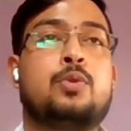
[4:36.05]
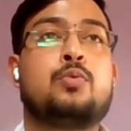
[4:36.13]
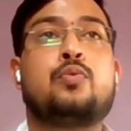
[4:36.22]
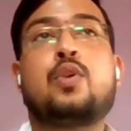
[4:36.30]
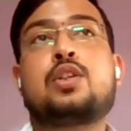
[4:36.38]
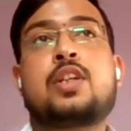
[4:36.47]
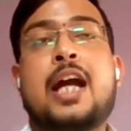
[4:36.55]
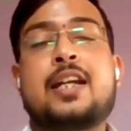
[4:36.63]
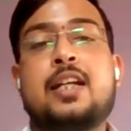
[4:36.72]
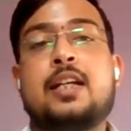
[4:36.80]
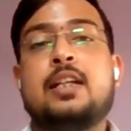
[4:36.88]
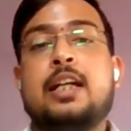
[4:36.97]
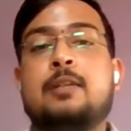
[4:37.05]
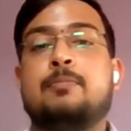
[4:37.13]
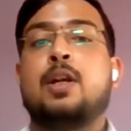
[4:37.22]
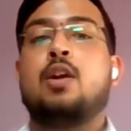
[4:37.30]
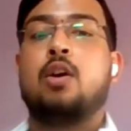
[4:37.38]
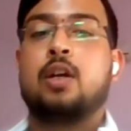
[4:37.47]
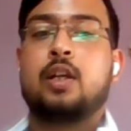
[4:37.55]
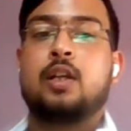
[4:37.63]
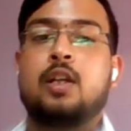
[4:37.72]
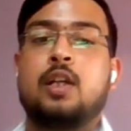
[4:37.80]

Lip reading: to what category it belonged.